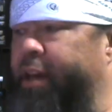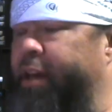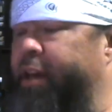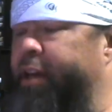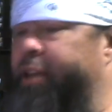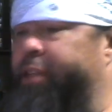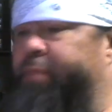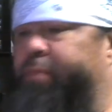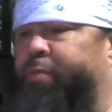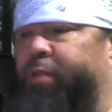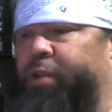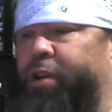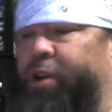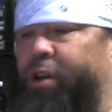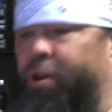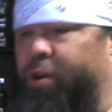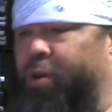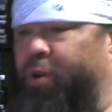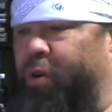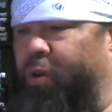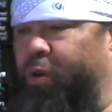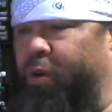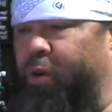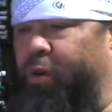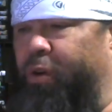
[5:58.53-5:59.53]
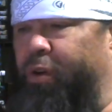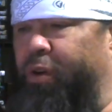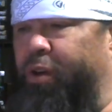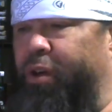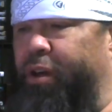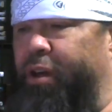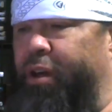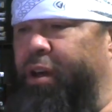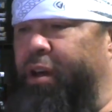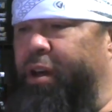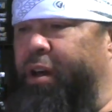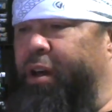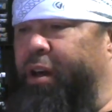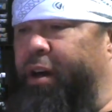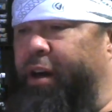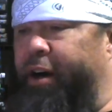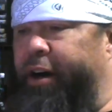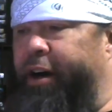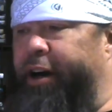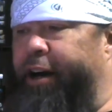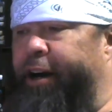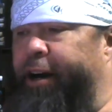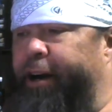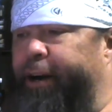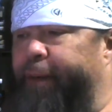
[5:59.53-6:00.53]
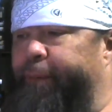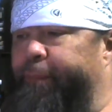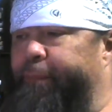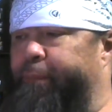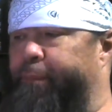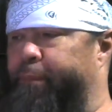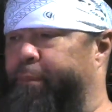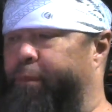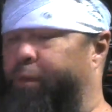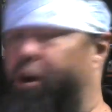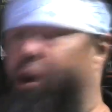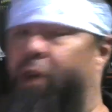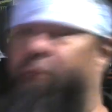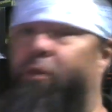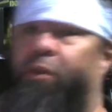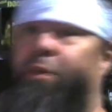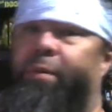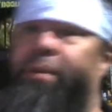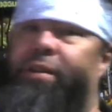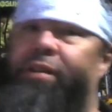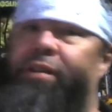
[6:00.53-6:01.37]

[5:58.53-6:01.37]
It's pretty cool. Paul Rubens,